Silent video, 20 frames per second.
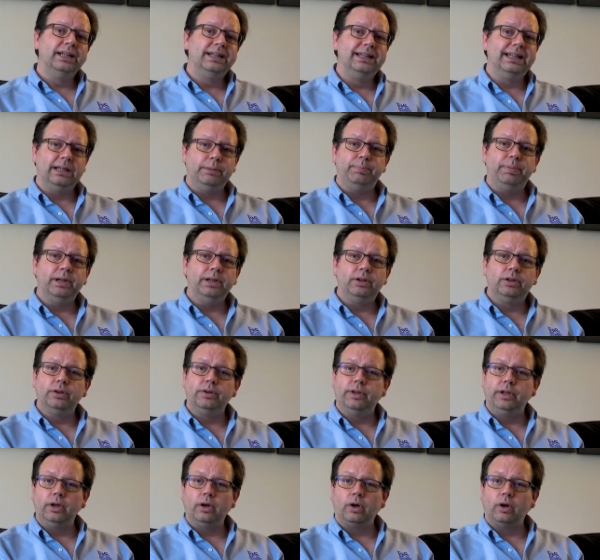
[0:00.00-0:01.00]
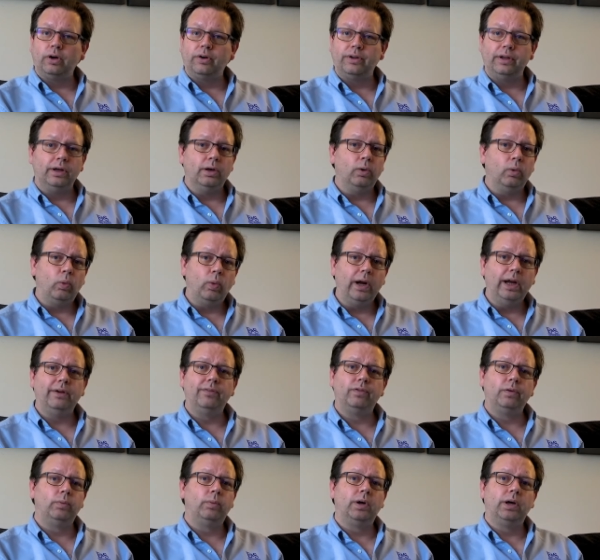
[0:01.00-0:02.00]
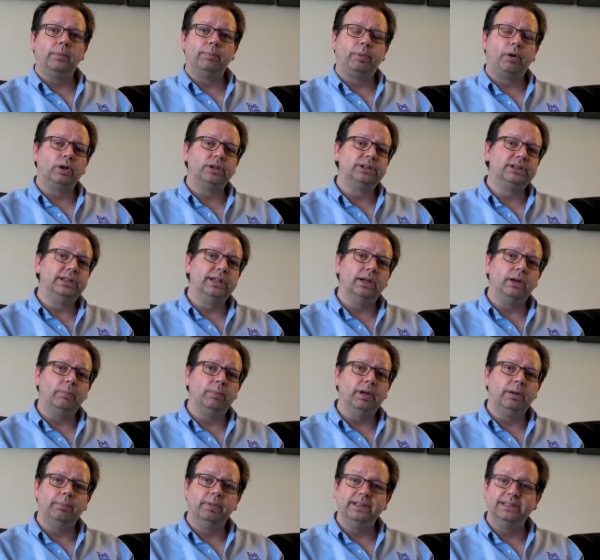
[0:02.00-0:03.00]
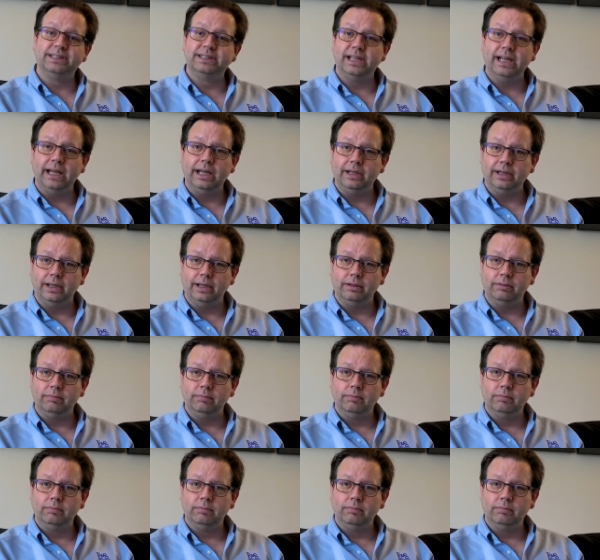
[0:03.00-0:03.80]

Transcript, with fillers: deep into the earth and away from where personnel may be standing.